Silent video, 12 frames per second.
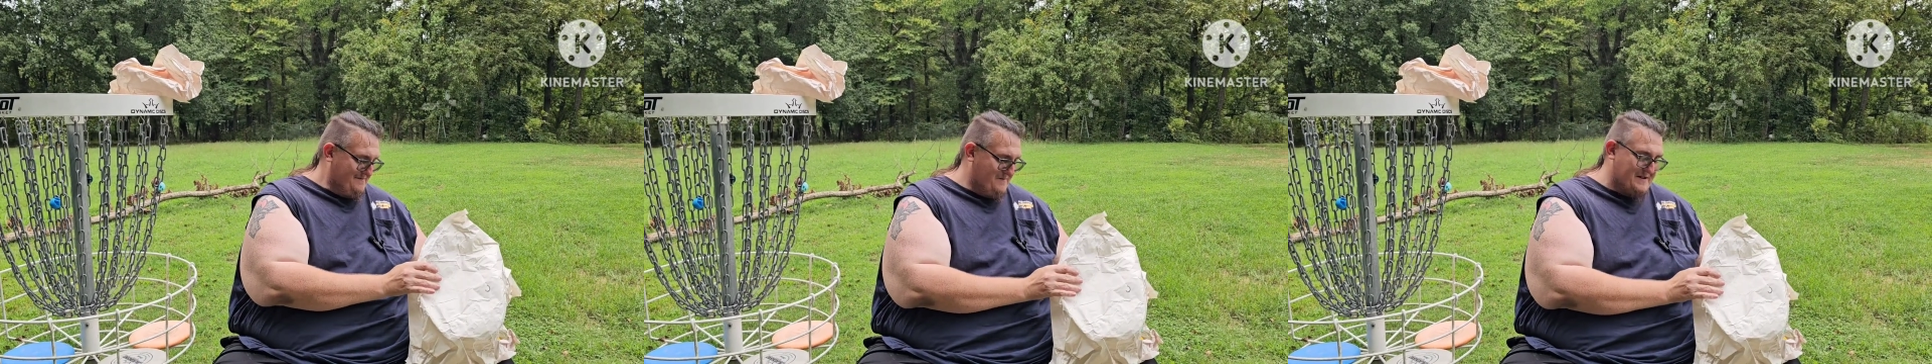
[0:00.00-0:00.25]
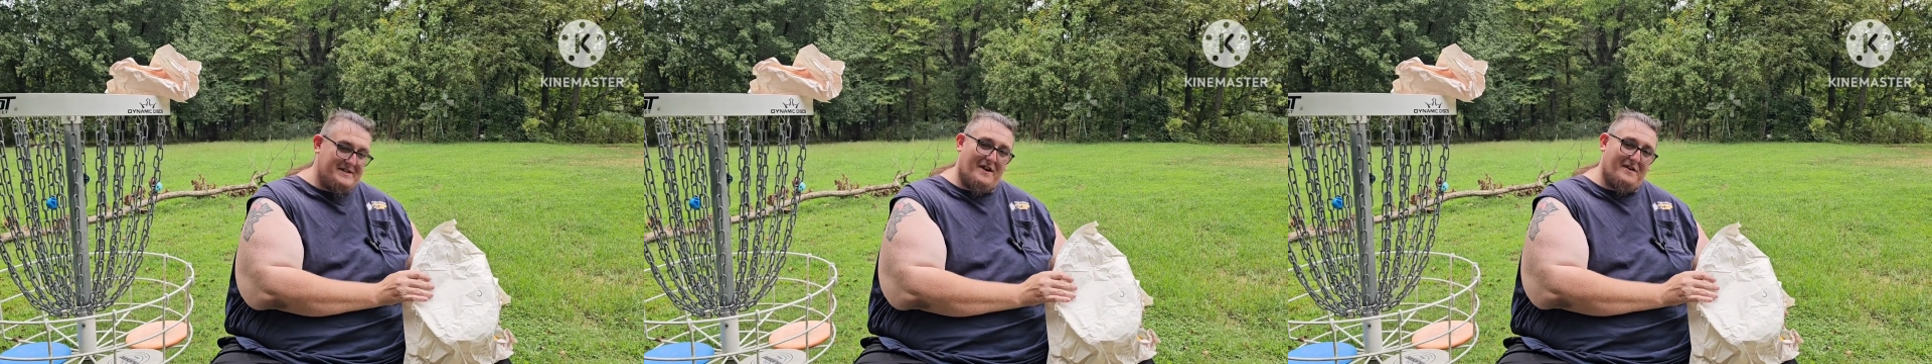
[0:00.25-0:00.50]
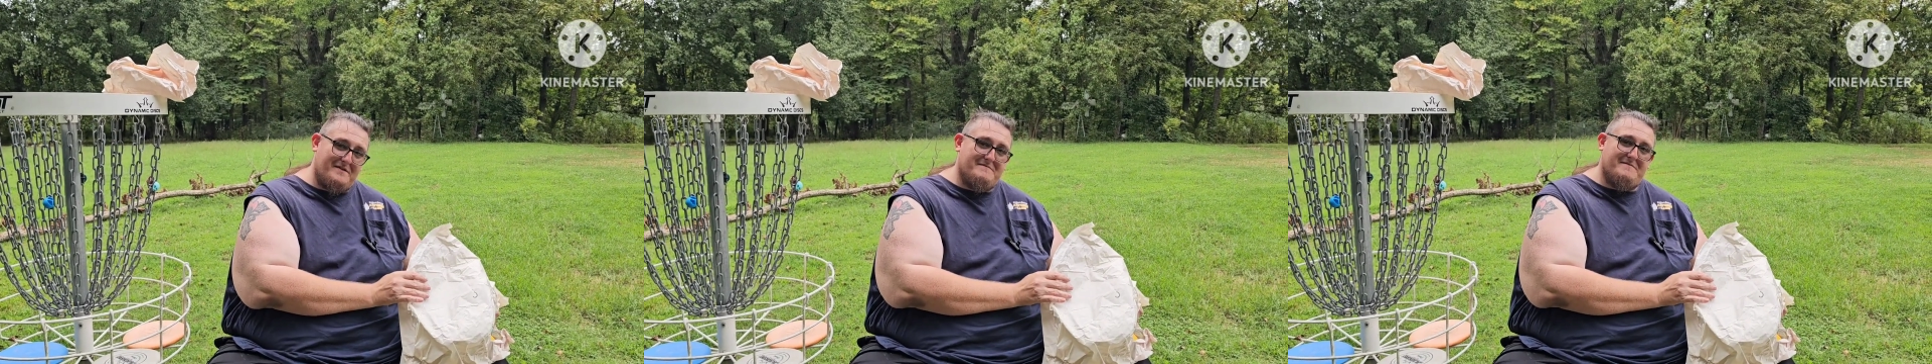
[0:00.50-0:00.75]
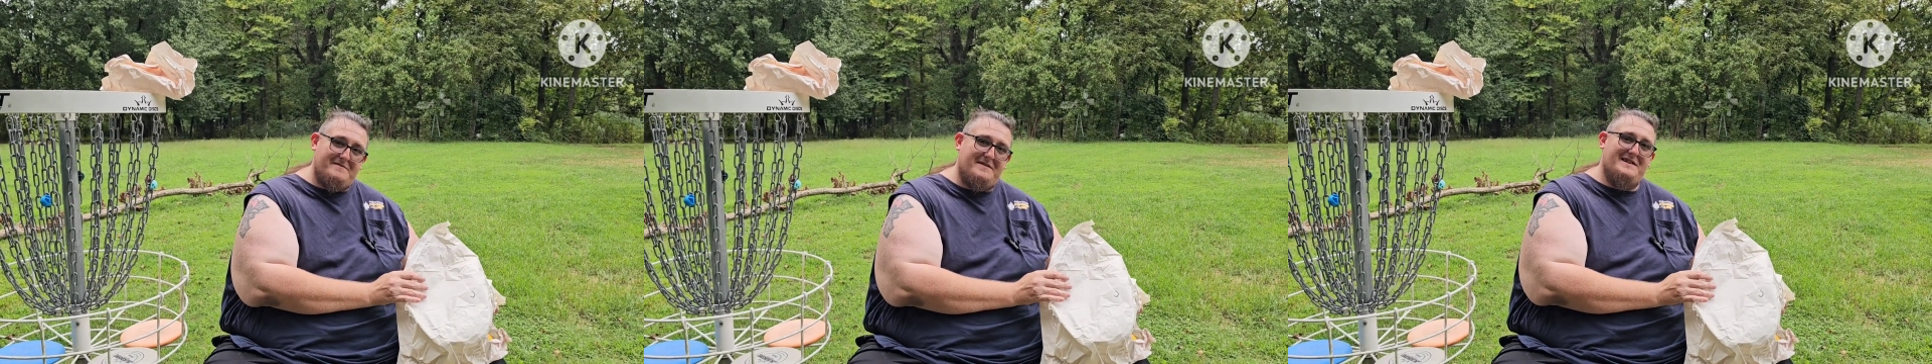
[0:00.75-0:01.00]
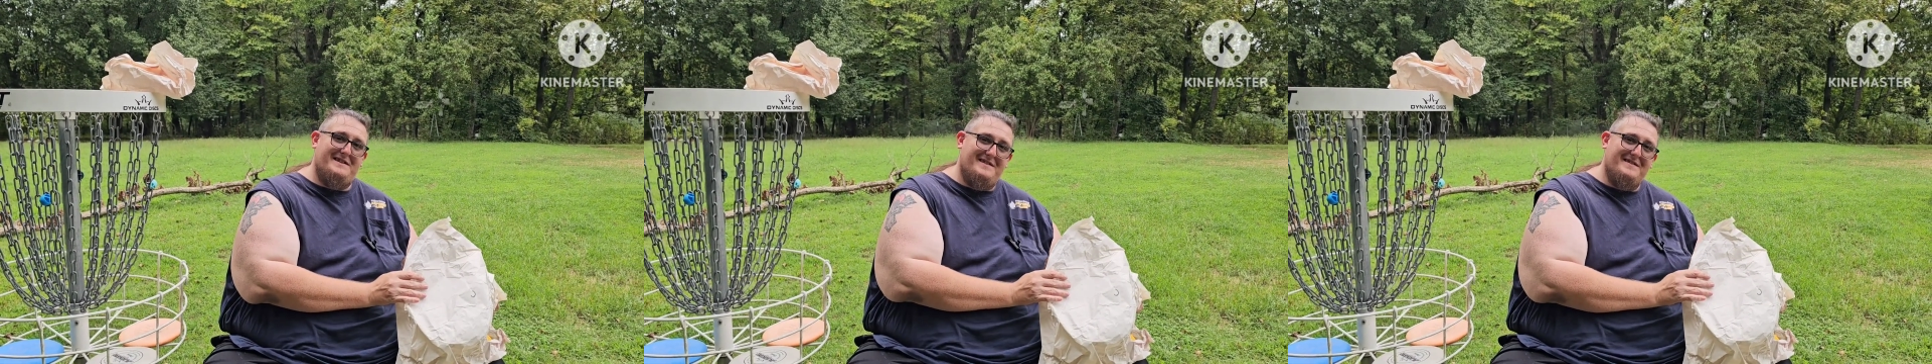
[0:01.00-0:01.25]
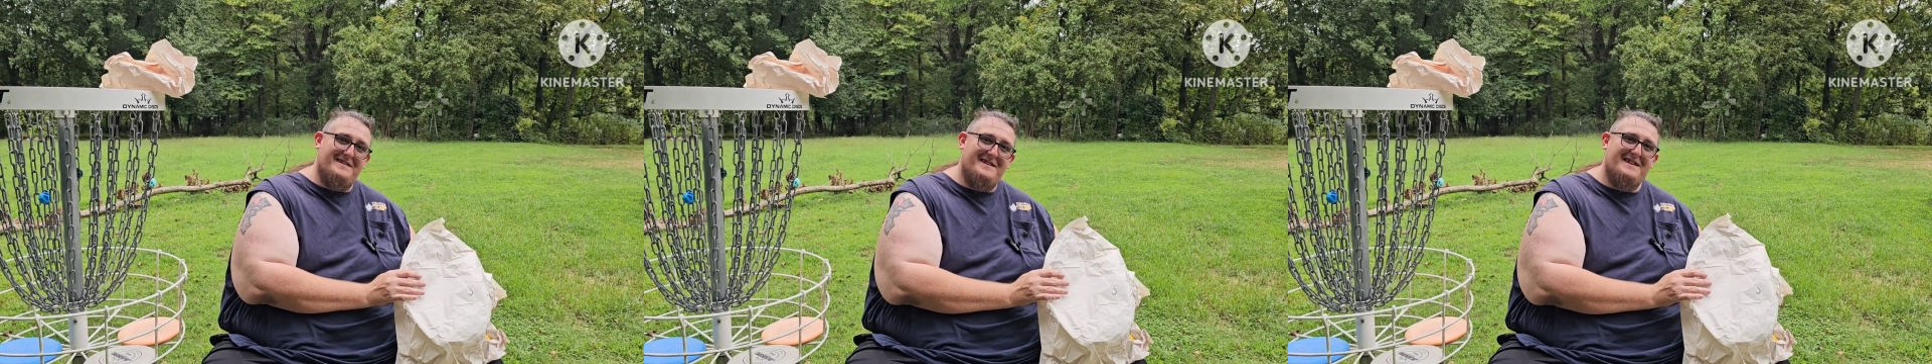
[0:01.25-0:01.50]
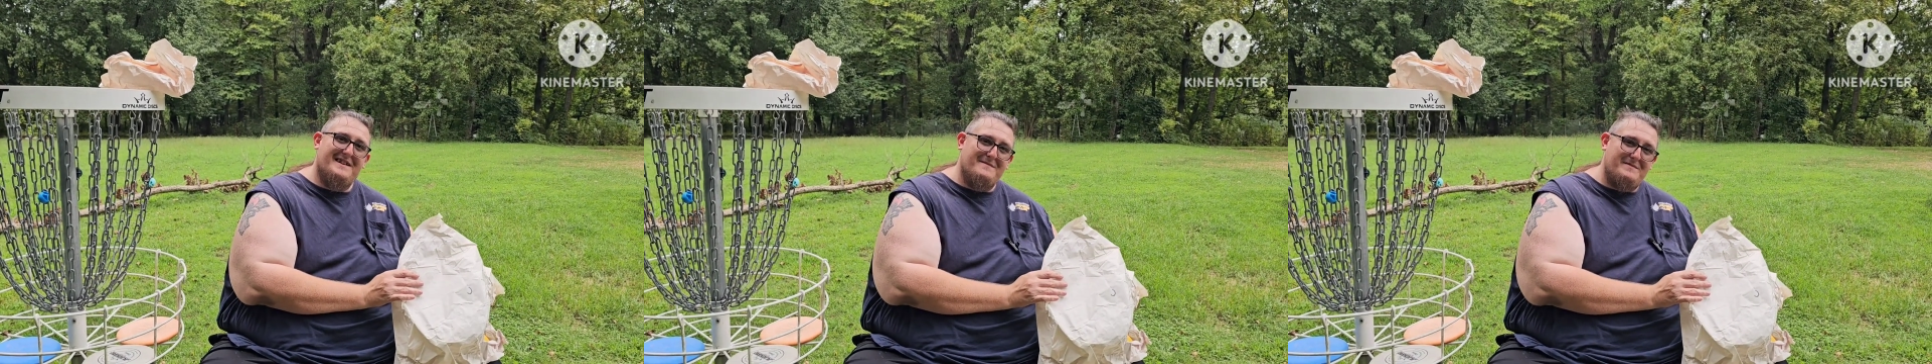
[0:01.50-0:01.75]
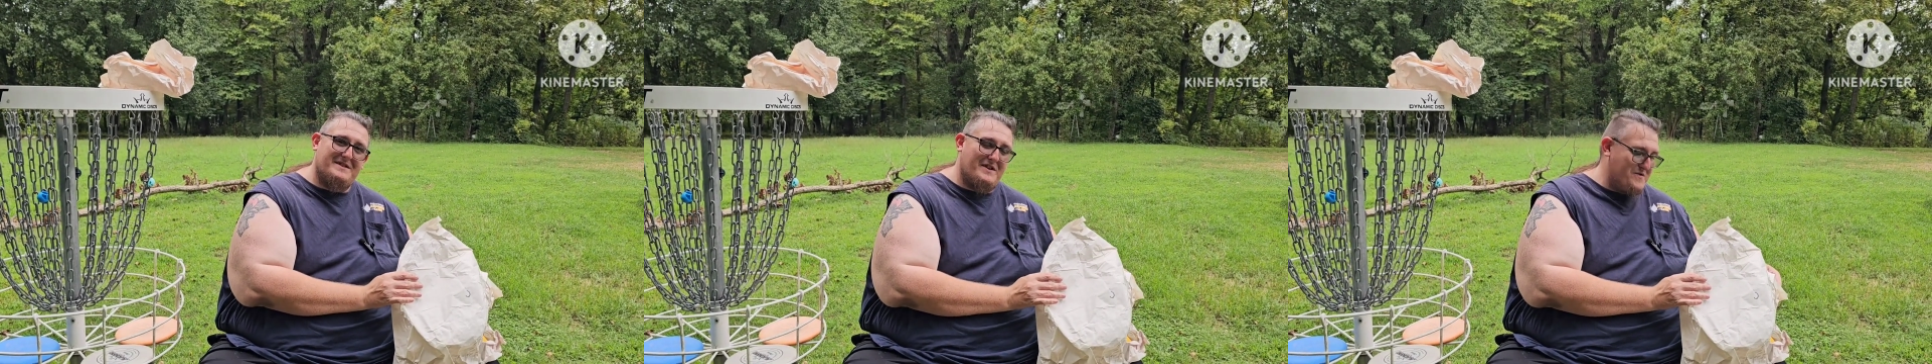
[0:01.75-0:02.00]
Depends on
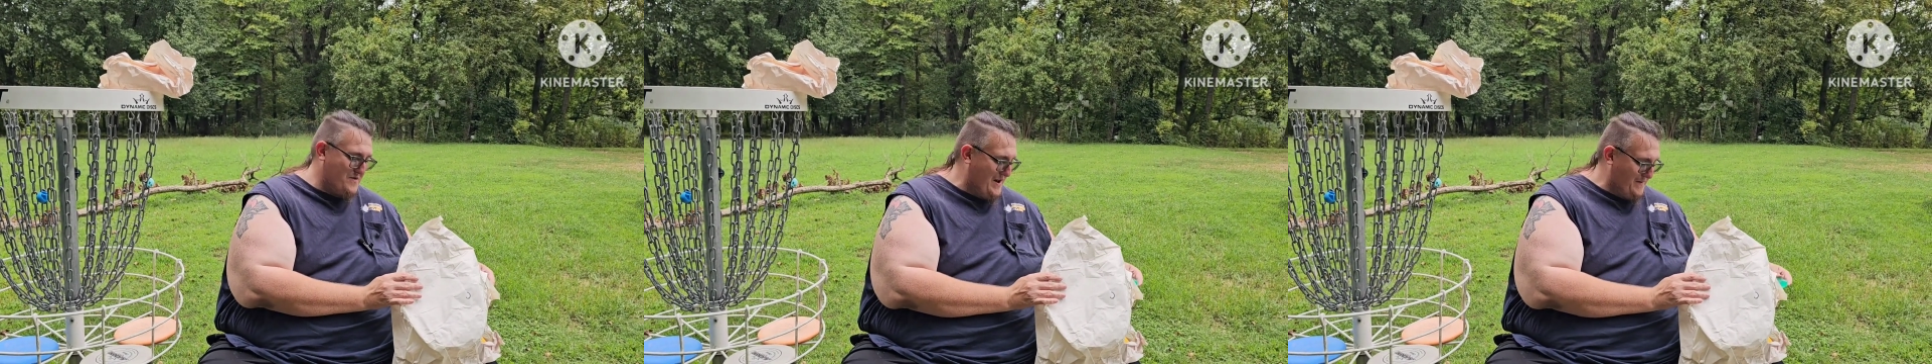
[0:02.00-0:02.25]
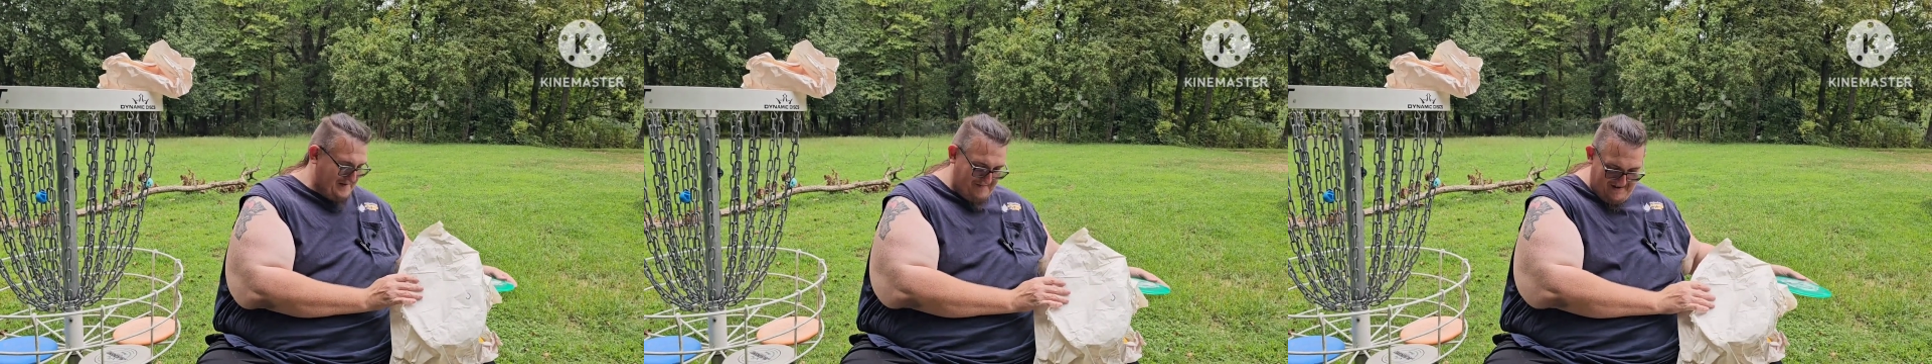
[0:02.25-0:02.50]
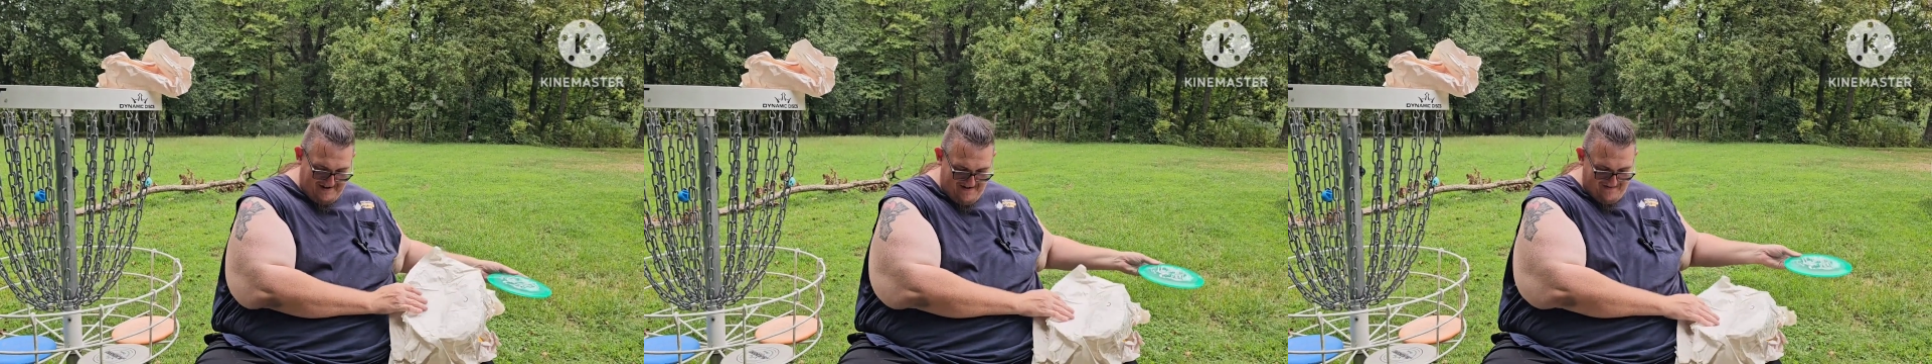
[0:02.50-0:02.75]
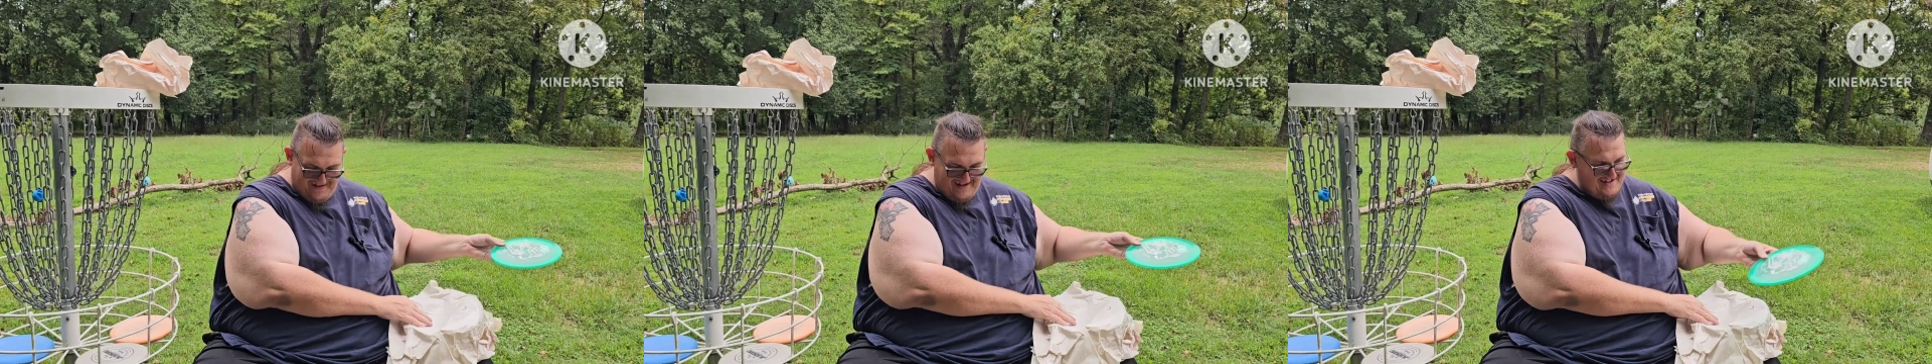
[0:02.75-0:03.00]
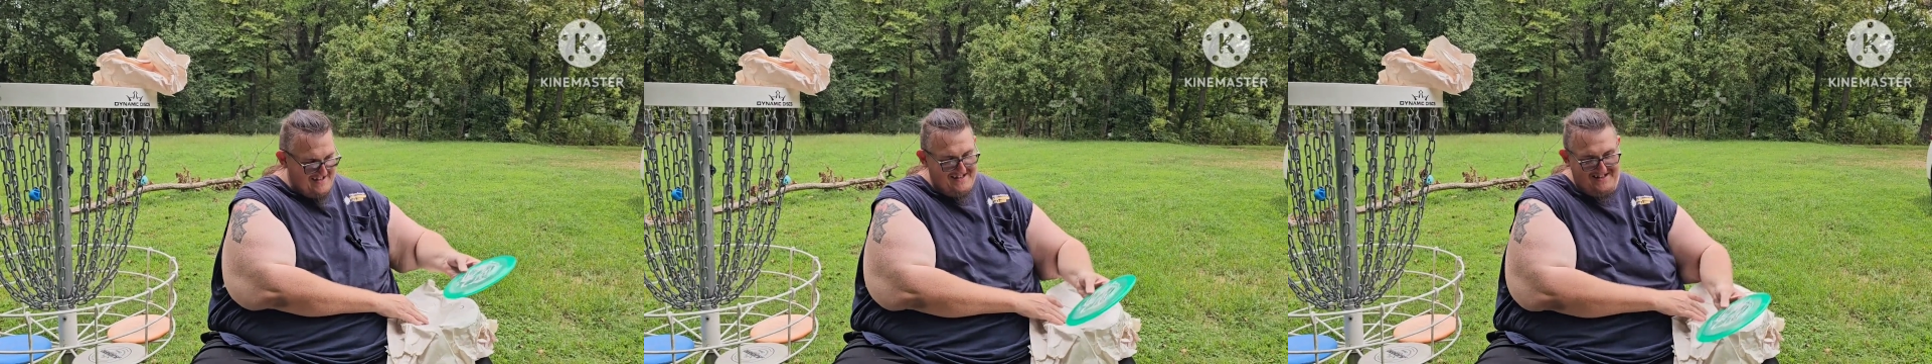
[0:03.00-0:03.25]
who helps me and everything.